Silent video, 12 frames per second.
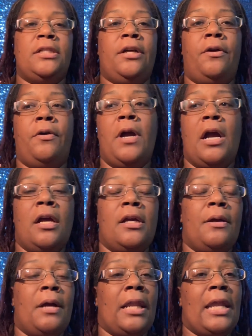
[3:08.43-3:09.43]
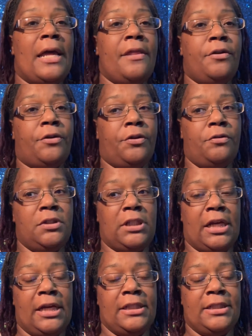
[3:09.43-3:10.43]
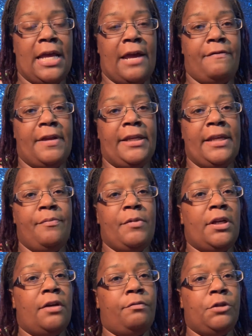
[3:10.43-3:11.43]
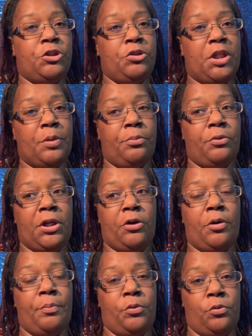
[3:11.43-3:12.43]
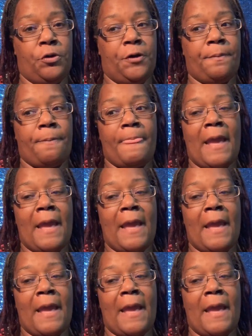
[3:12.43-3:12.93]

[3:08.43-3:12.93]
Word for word: So a lot of the cruise lines have a limit of what you can bring on board.